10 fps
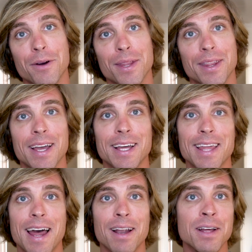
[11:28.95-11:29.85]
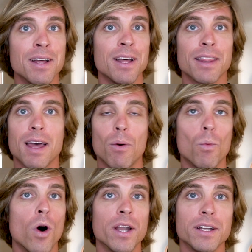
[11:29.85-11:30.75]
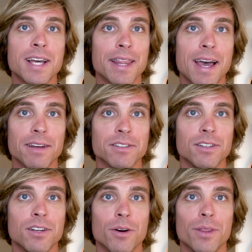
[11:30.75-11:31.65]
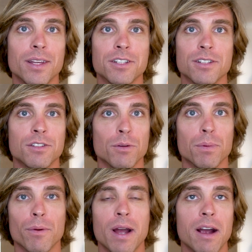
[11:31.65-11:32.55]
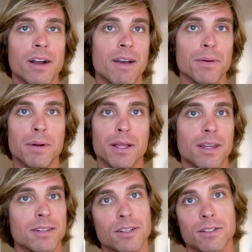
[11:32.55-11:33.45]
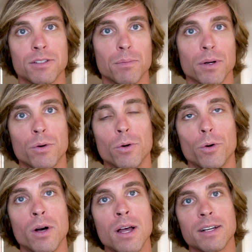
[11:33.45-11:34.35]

that they get that 1 in 10,000 toad that's just super rare and everybody thinks looks super cool,